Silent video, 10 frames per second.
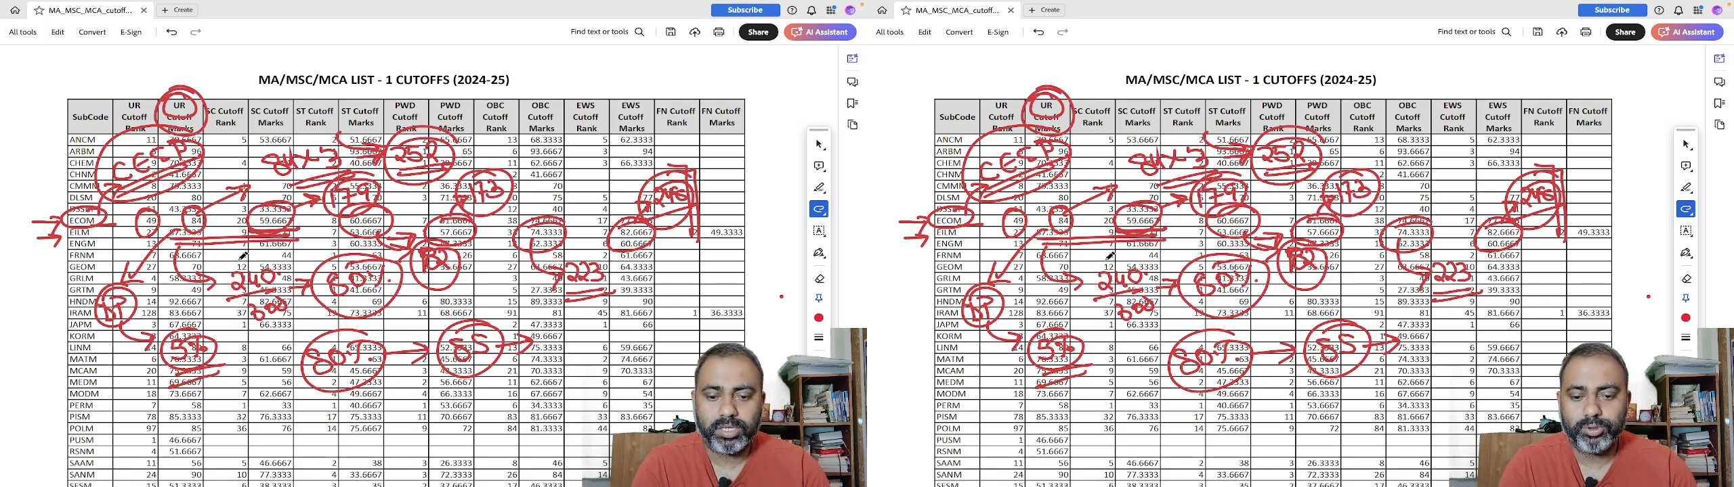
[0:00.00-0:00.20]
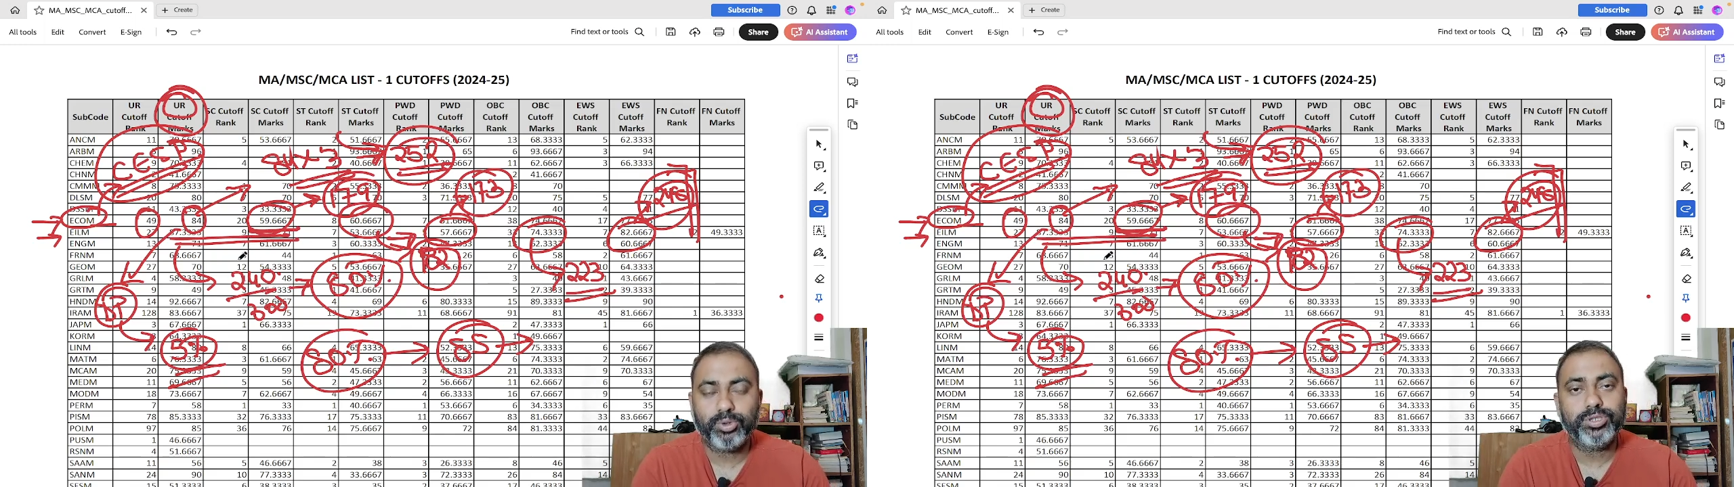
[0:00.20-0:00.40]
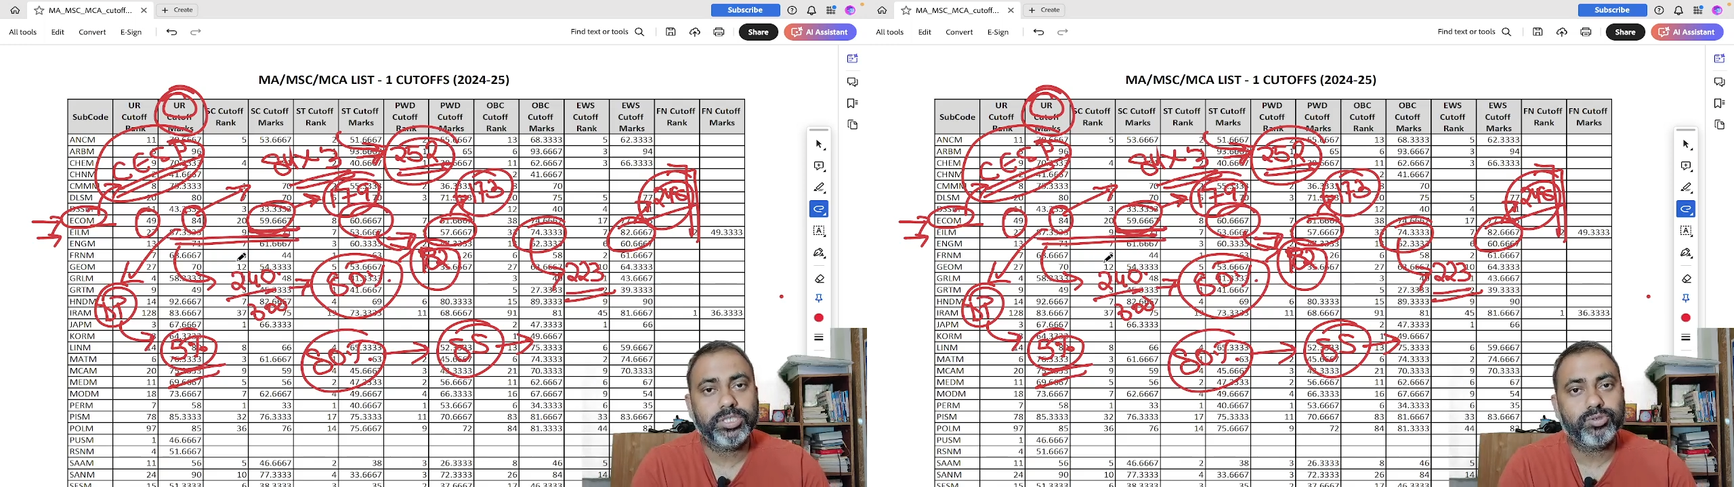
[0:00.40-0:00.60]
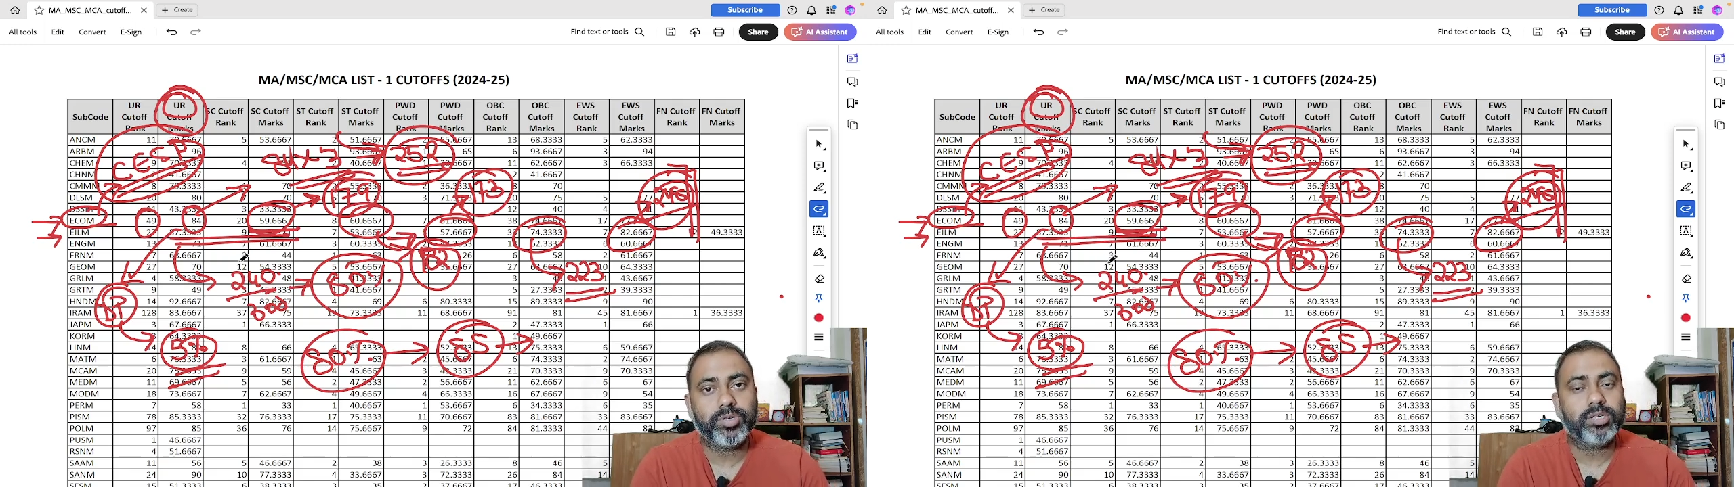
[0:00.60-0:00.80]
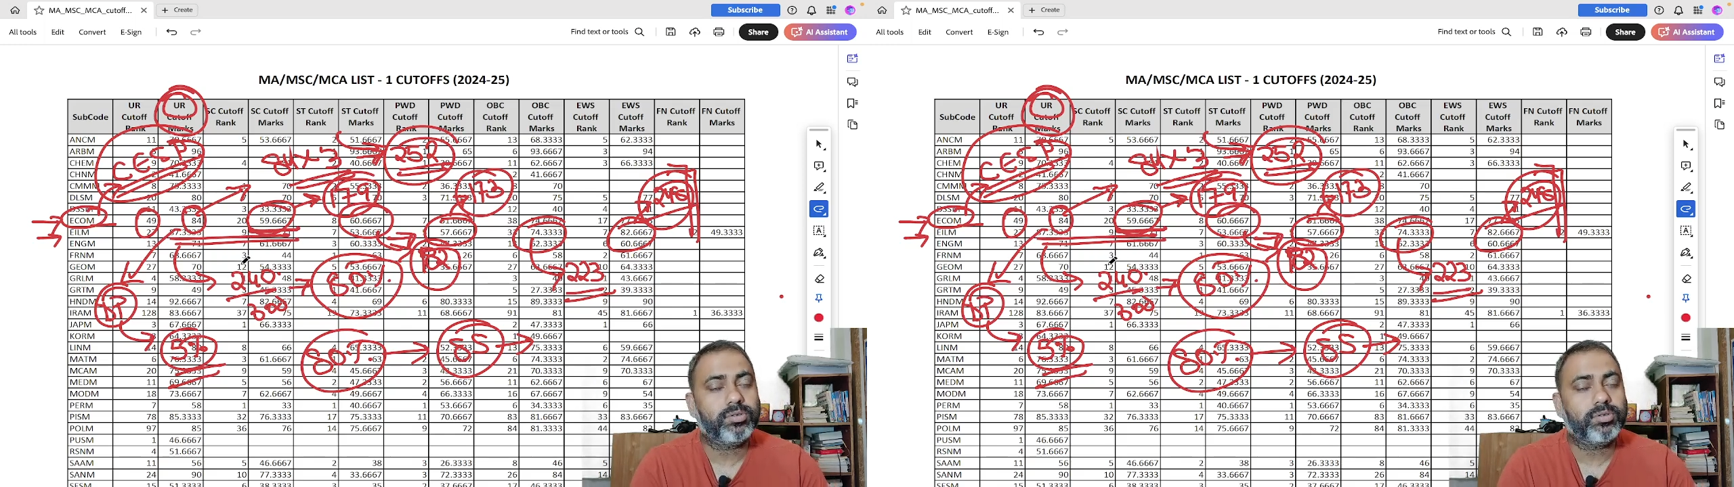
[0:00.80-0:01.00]
those
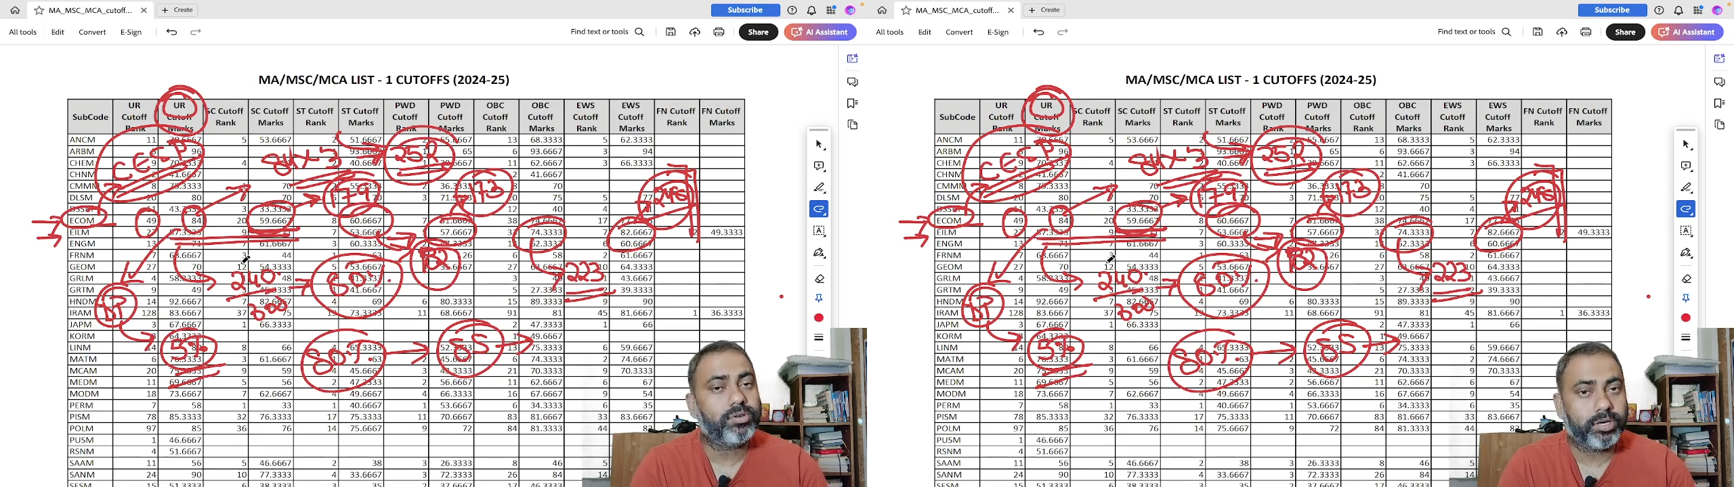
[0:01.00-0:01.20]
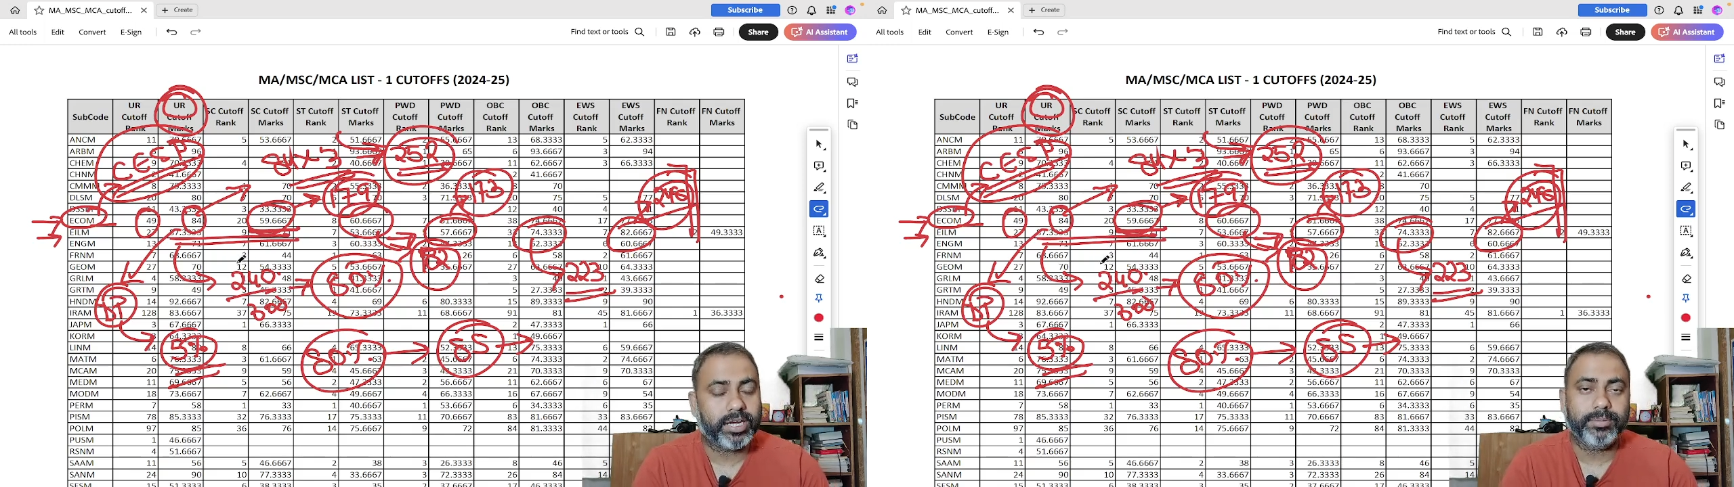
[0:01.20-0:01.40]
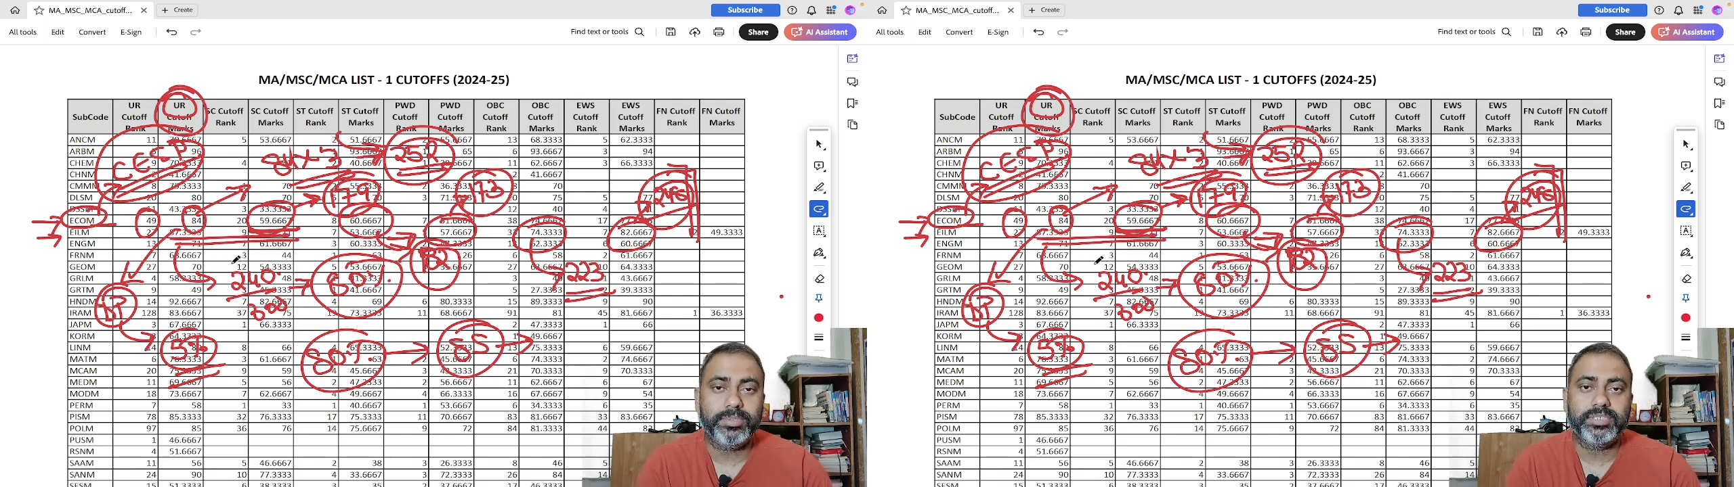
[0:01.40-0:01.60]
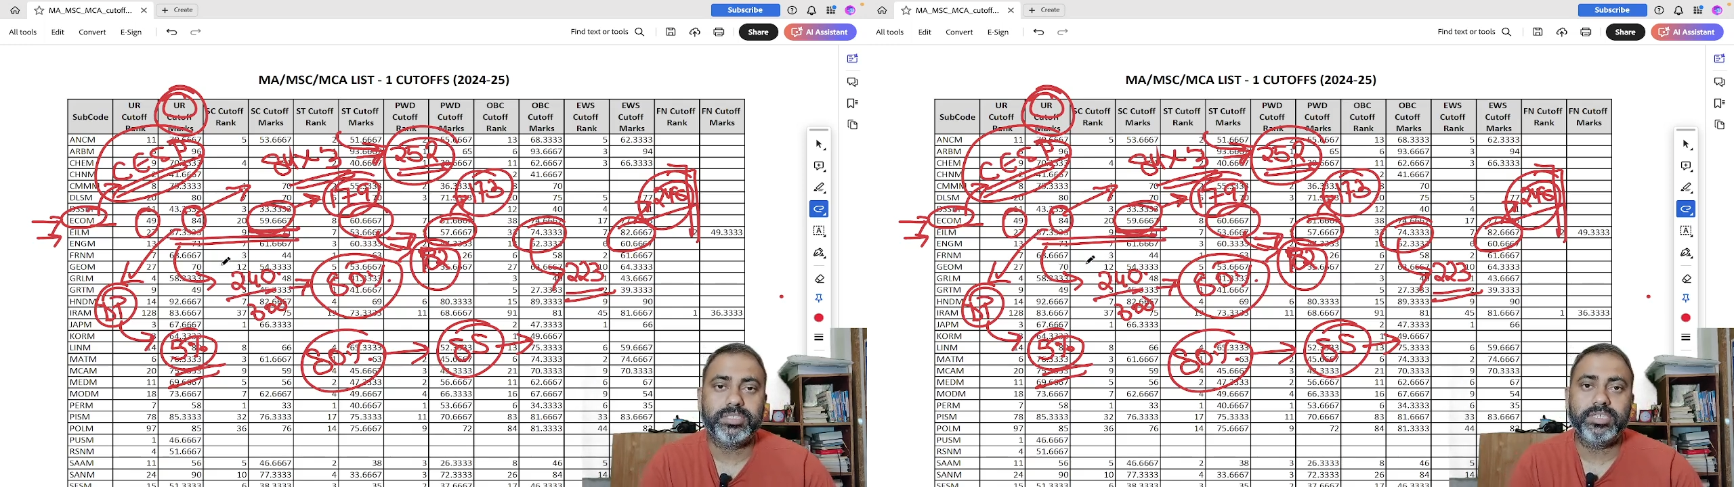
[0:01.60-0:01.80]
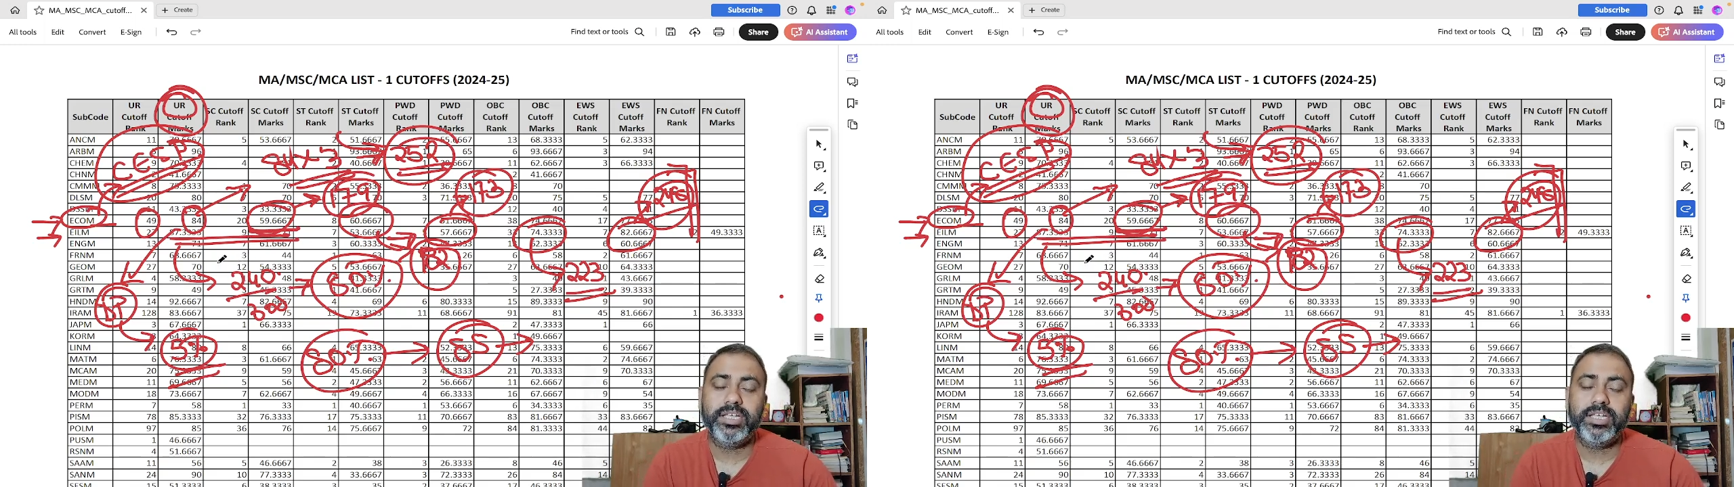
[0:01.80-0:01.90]
students who got admission